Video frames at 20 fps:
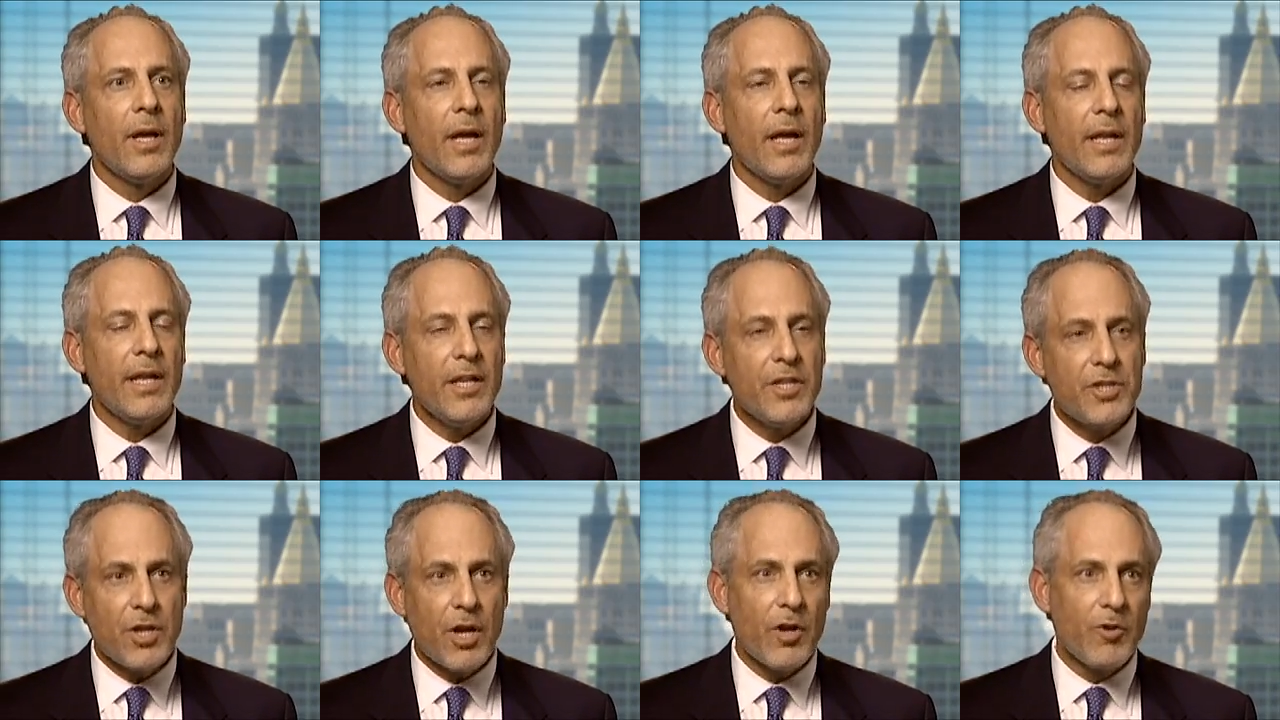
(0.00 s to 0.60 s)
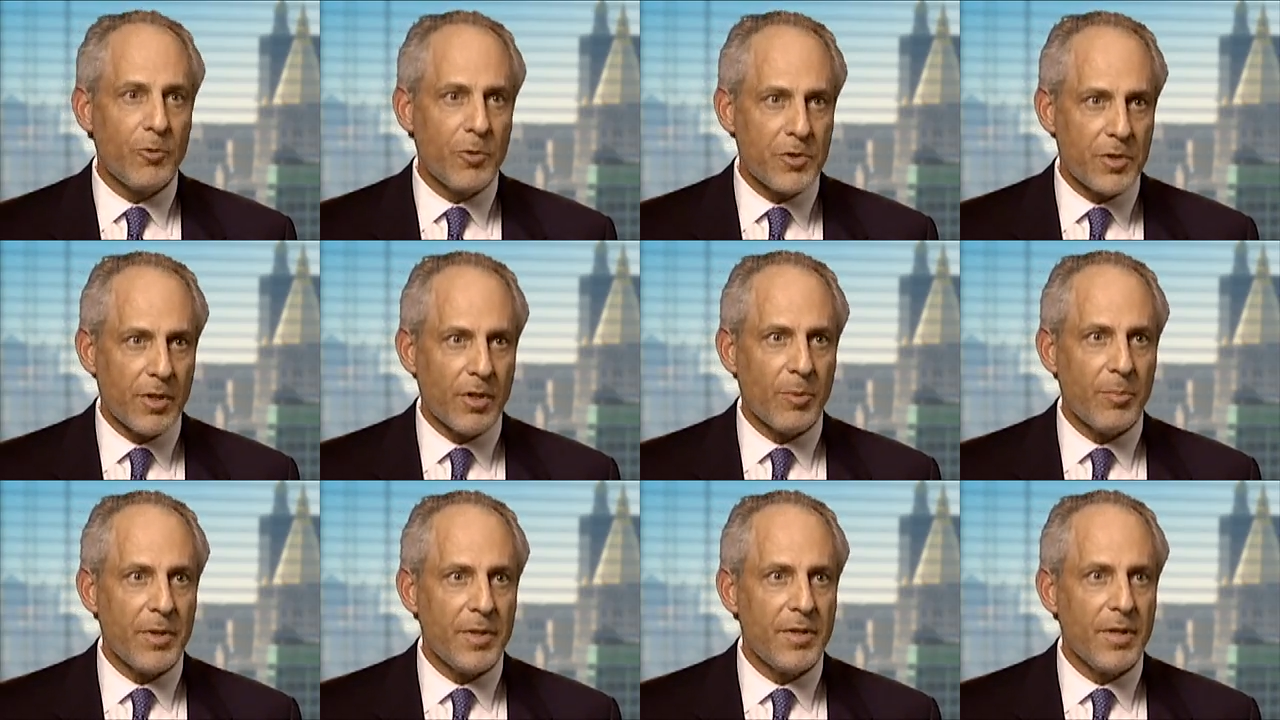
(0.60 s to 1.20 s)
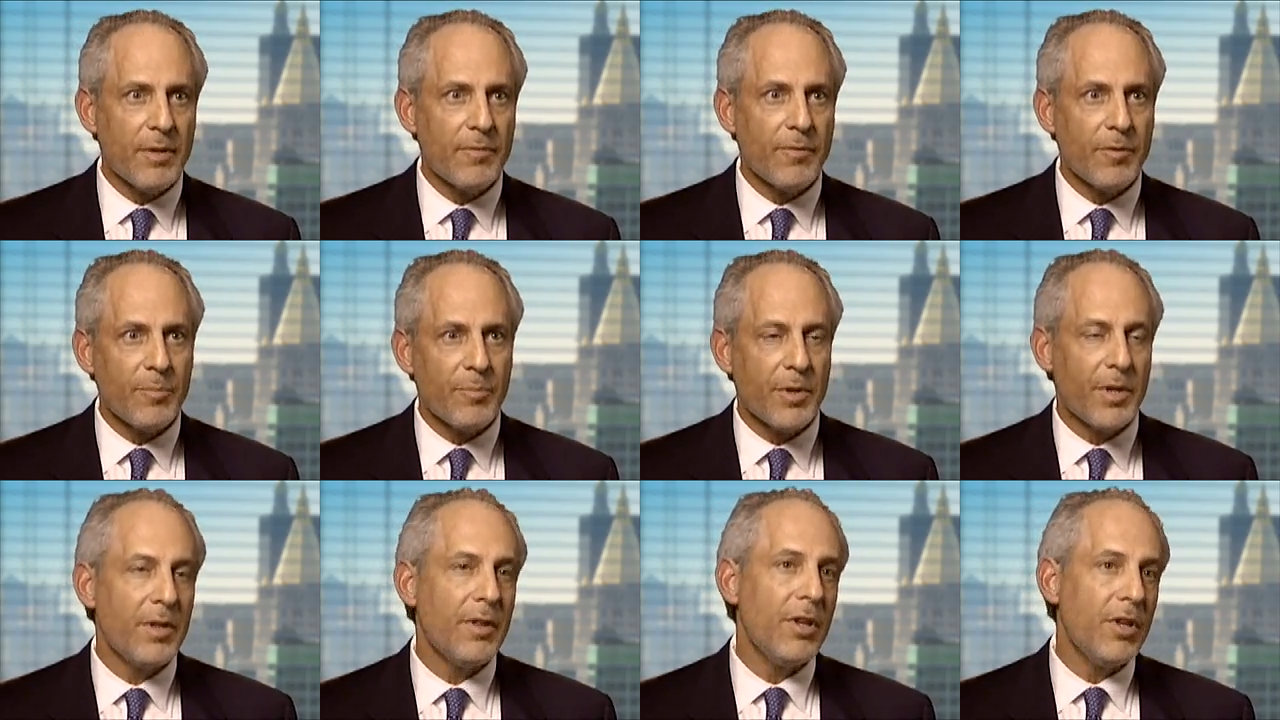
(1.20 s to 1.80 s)
and each country is a little bit different,
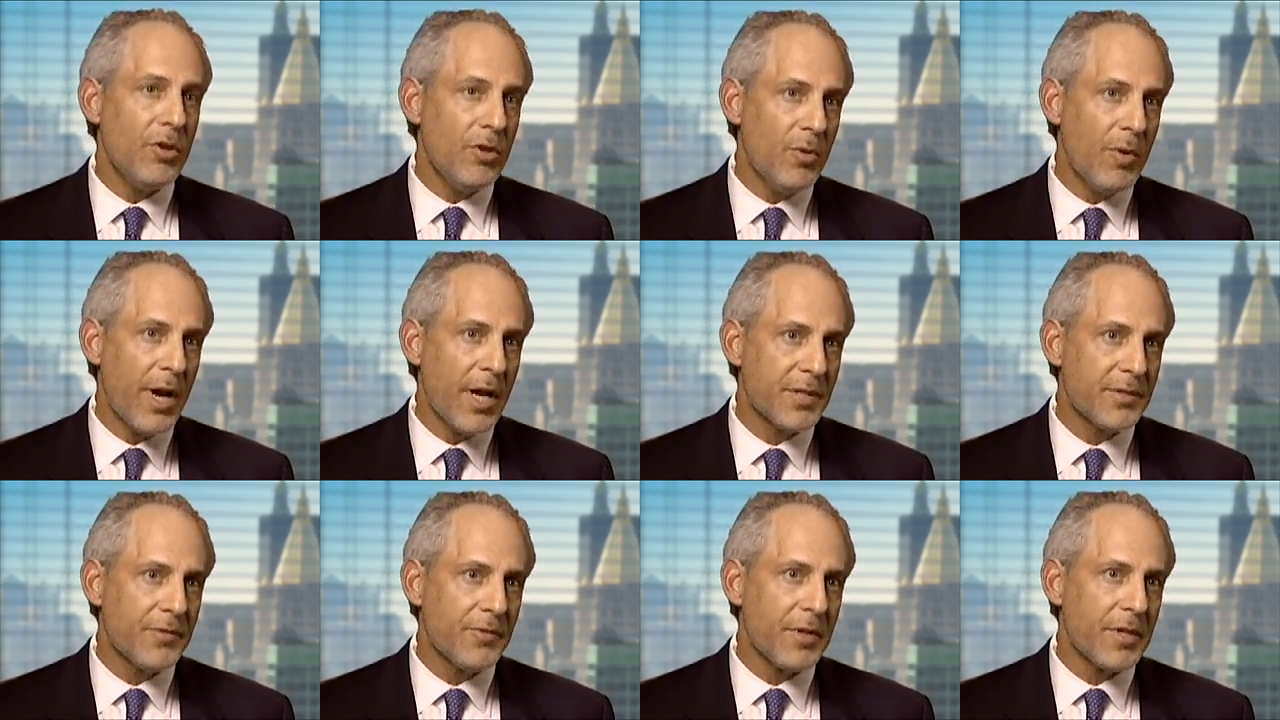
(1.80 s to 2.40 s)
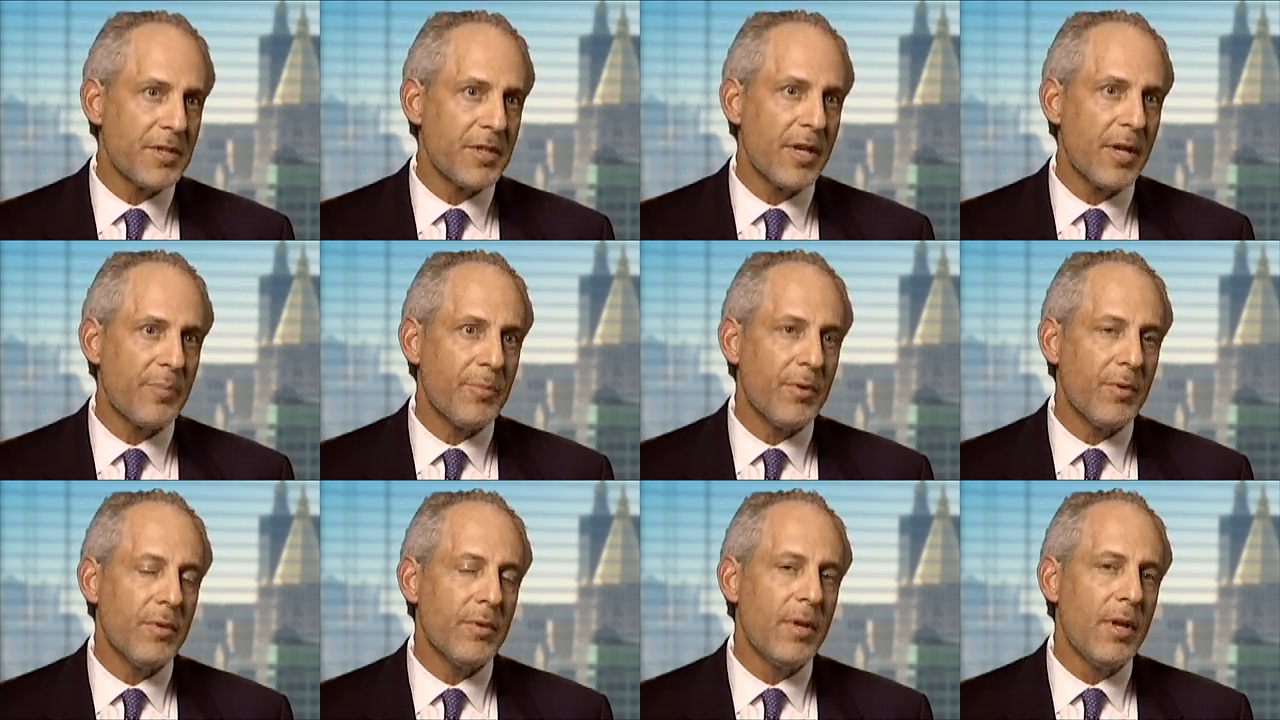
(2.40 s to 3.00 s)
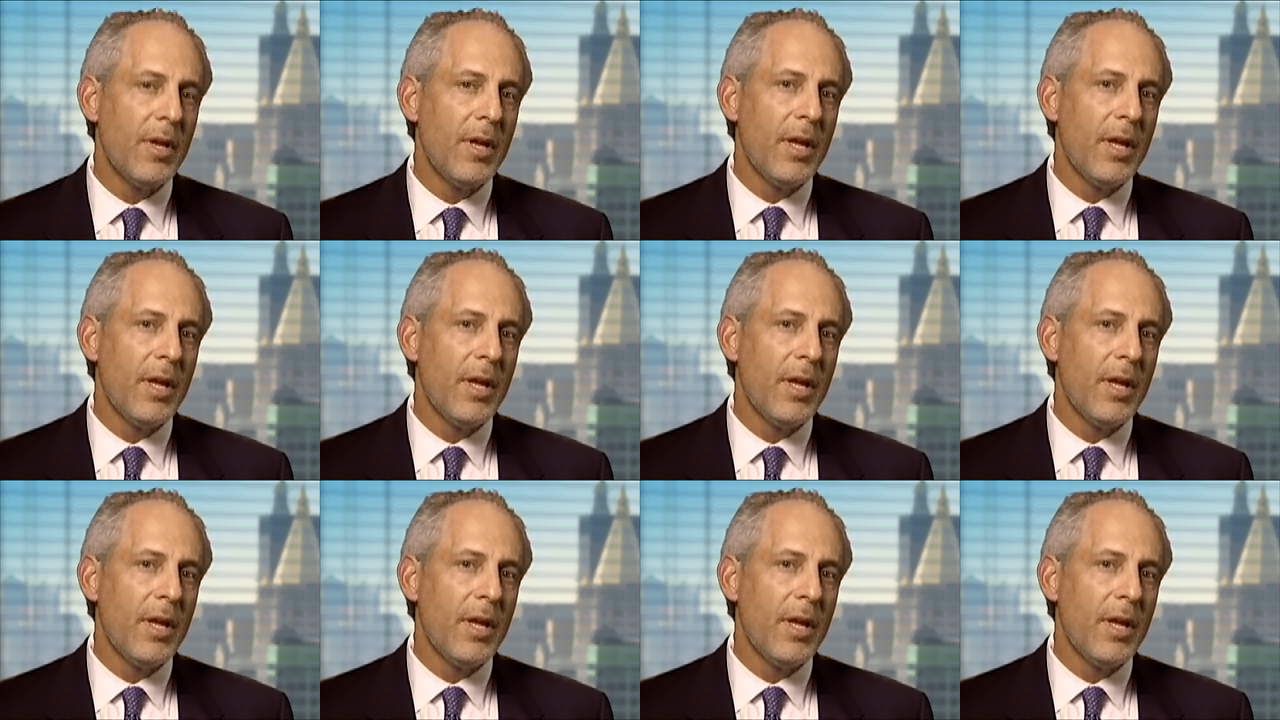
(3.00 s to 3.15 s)
but in the US, for example,